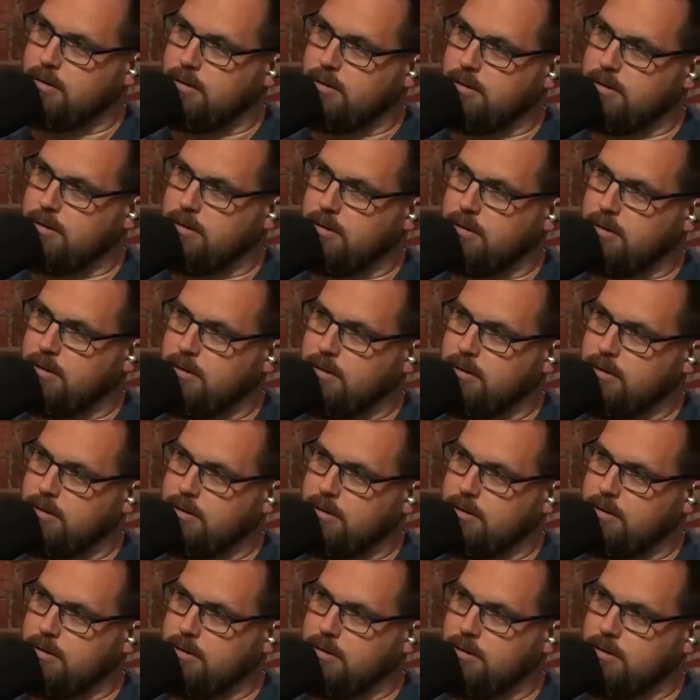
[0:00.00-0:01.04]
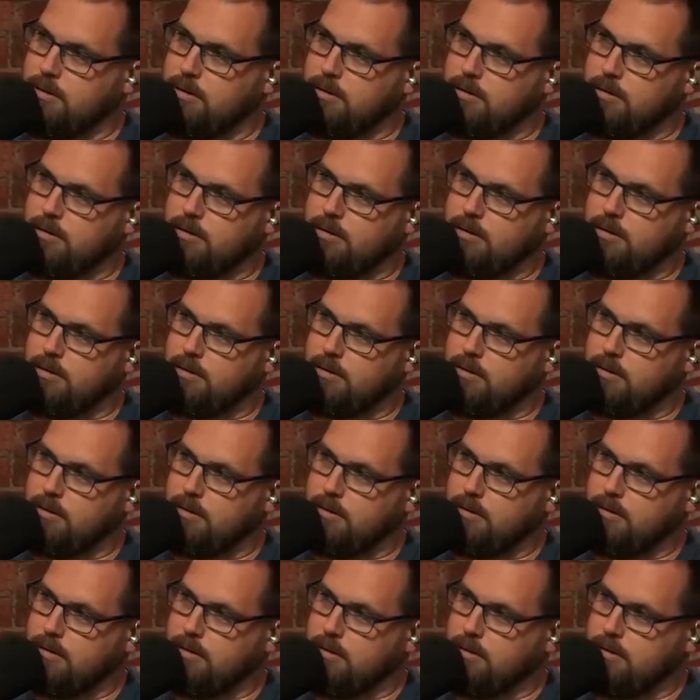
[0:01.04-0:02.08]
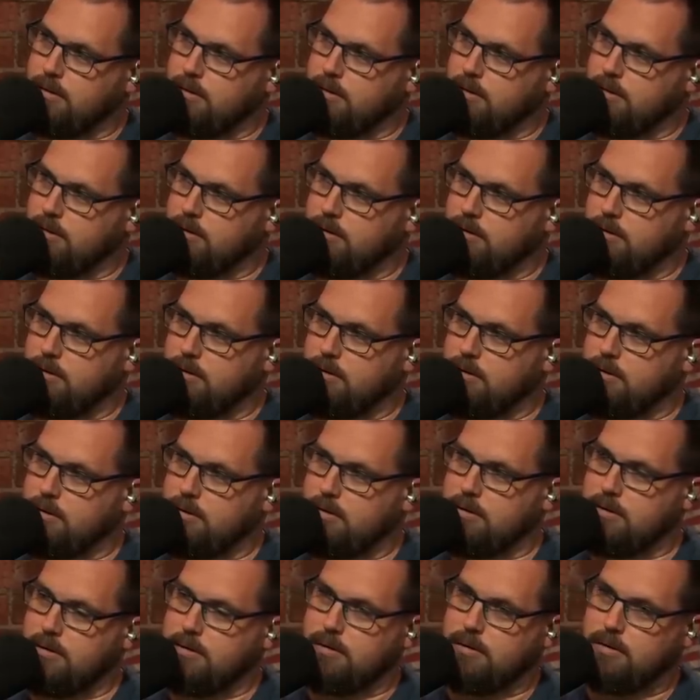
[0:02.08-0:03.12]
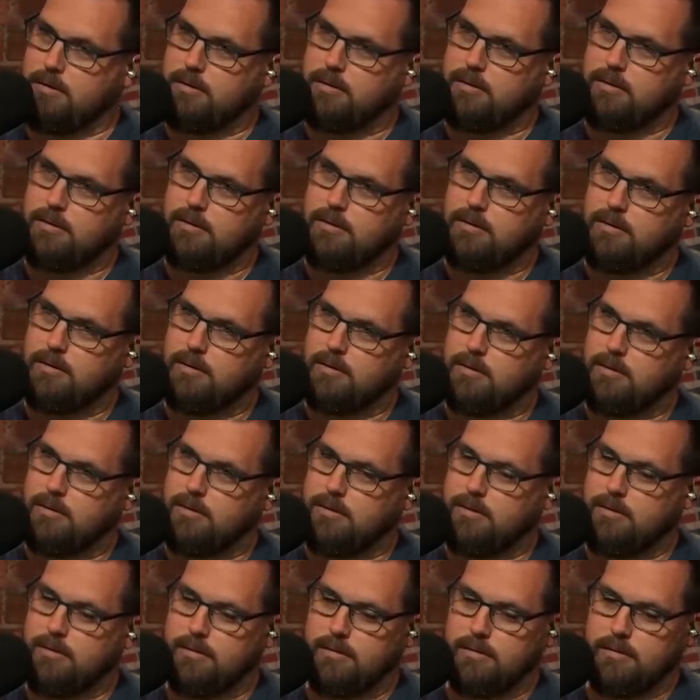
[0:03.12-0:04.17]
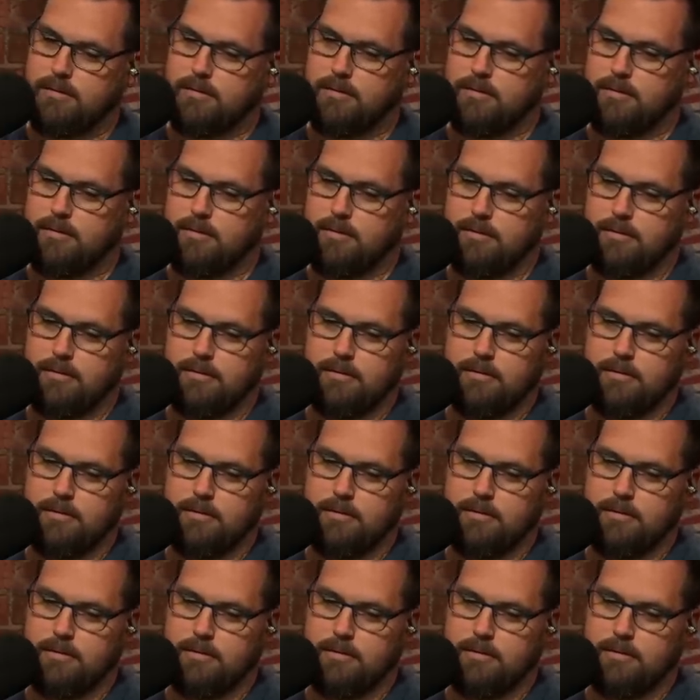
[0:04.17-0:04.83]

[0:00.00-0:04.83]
No words are spoken by the person on screen.